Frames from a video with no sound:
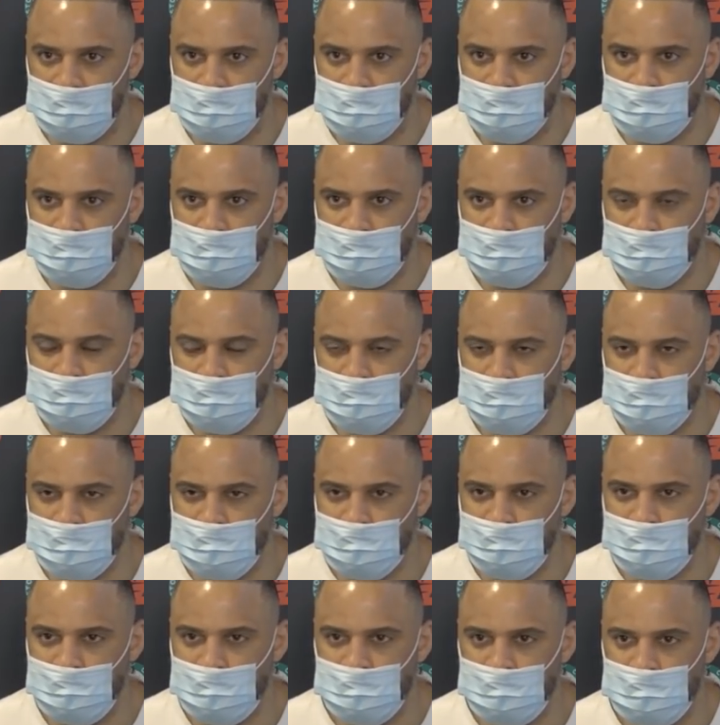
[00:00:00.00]
Um, and it's been
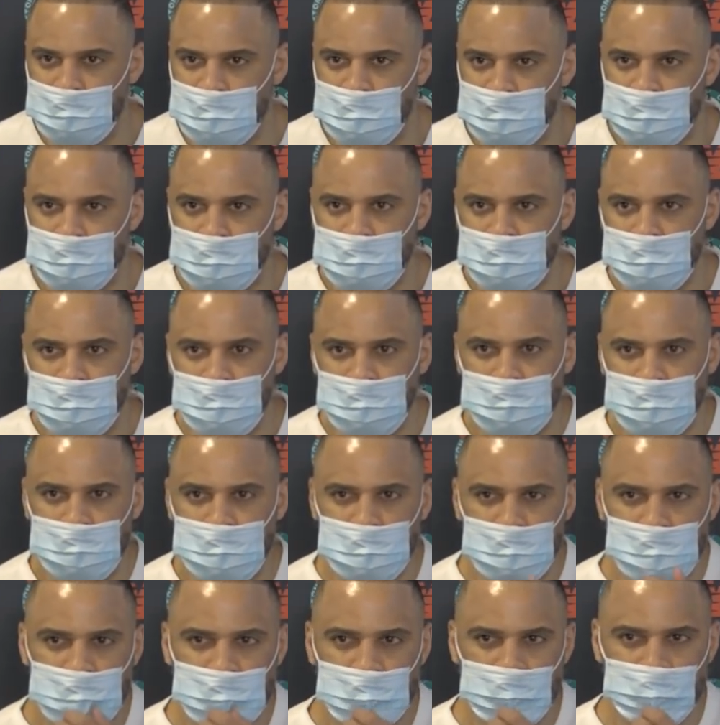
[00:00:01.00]
about it's
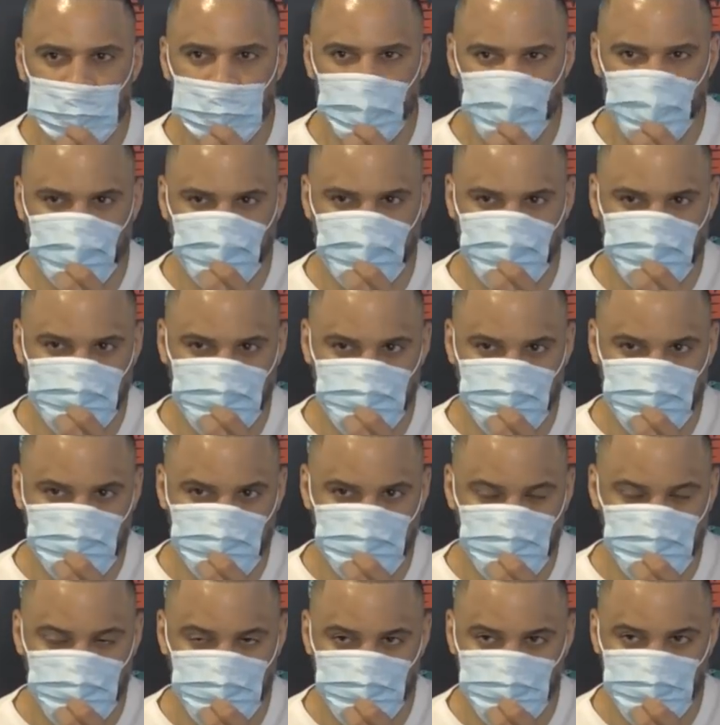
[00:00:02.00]
been more than two months
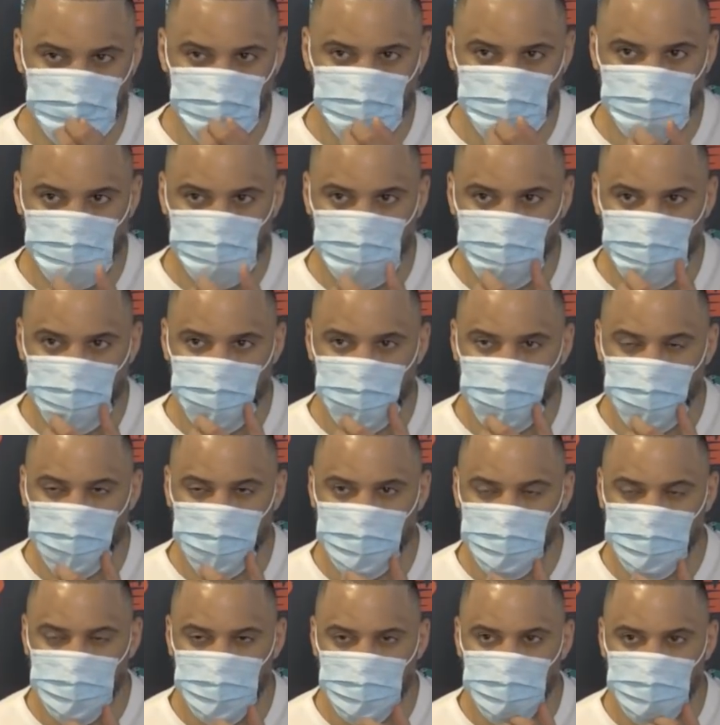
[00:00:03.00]
since you guys lost
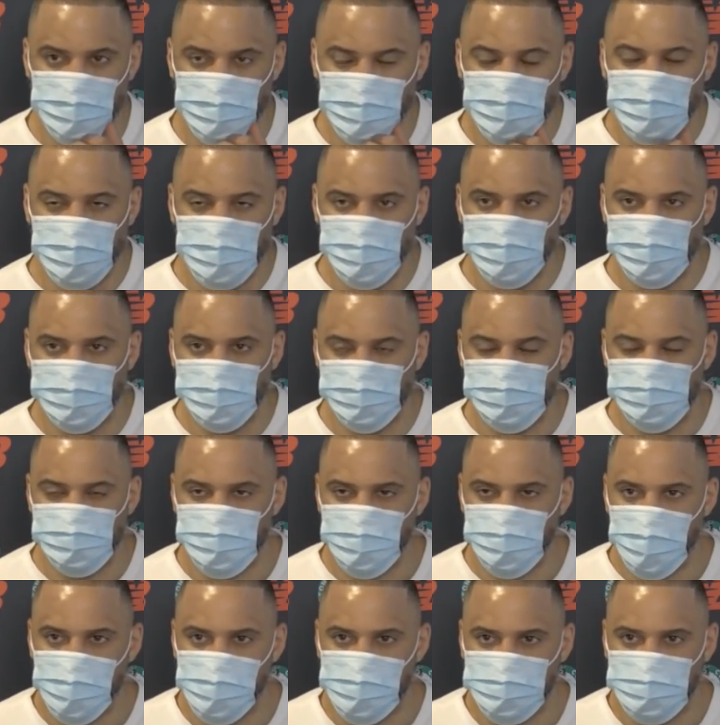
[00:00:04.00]
back to back games. I guess
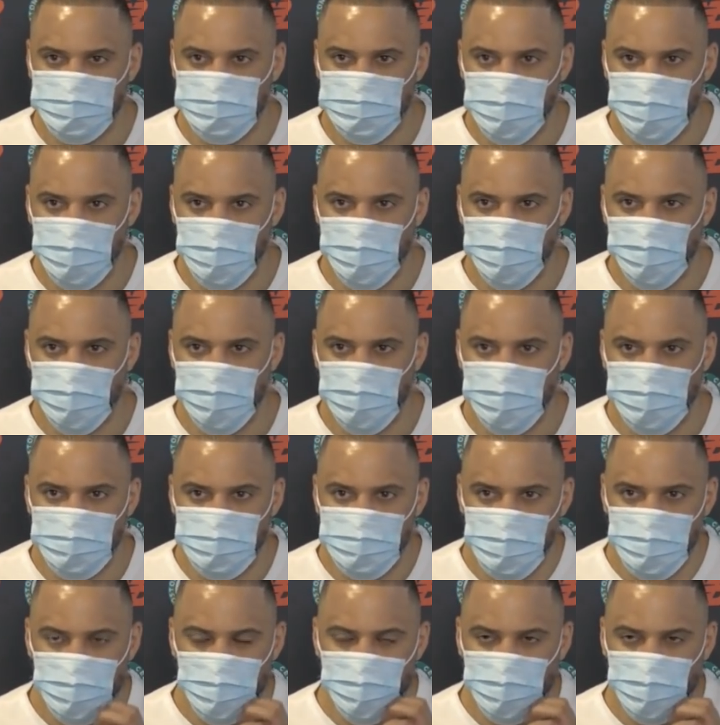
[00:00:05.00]
is that something you
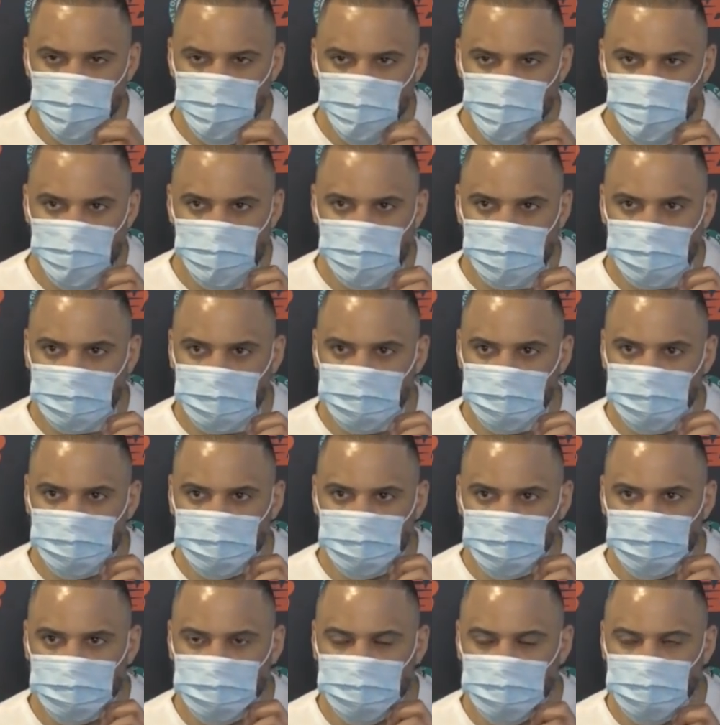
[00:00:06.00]
feel within the season?
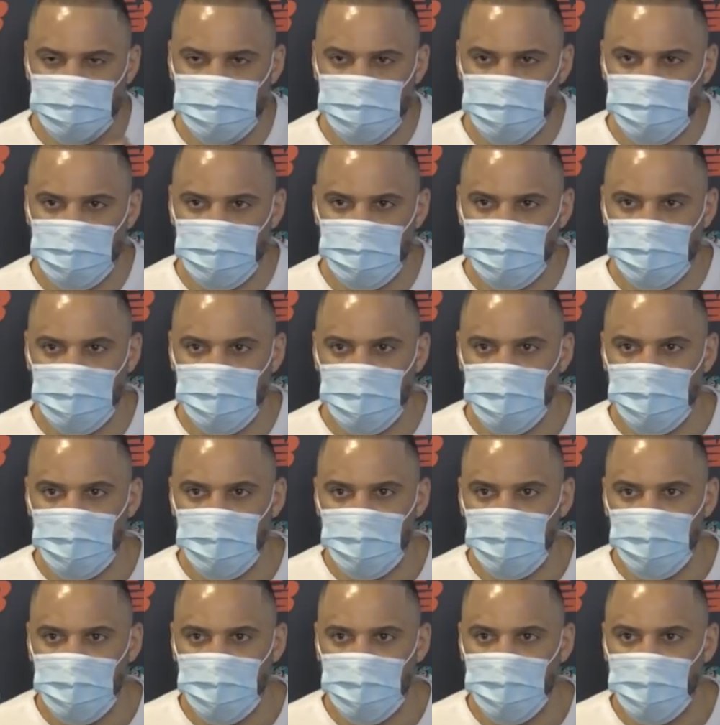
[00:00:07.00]
Just I guess
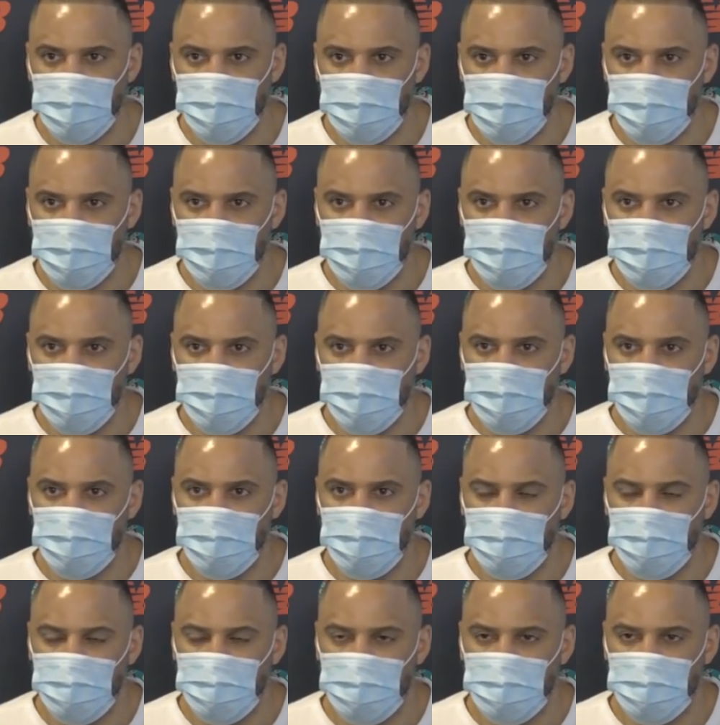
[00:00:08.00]
especially during the grind of
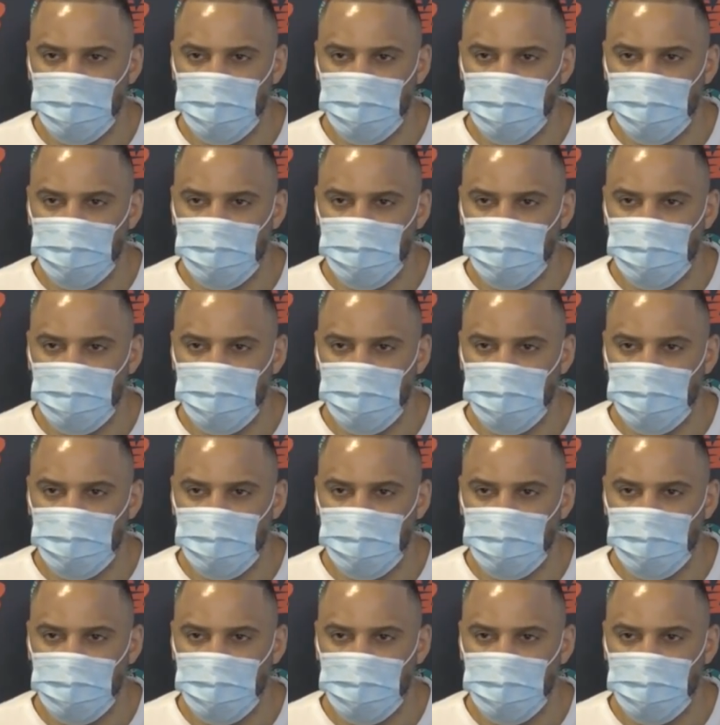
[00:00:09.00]
it.